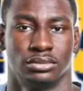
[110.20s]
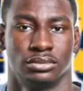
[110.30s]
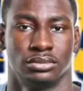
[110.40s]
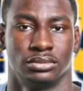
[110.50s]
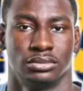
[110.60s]

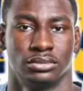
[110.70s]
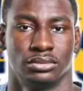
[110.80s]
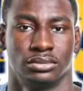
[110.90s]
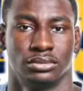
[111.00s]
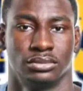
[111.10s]

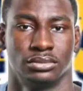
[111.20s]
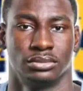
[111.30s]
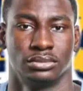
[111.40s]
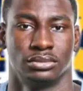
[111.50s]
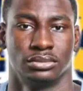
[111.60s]

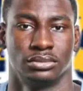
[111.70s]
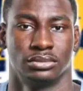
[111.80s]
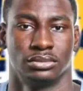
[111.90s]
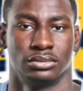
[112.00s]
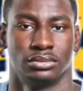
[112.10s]

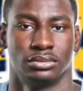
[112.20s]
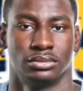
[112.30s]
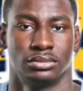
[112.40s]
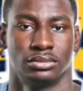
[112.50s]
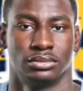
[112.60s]

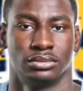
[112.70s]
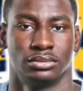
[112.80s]
[no speech]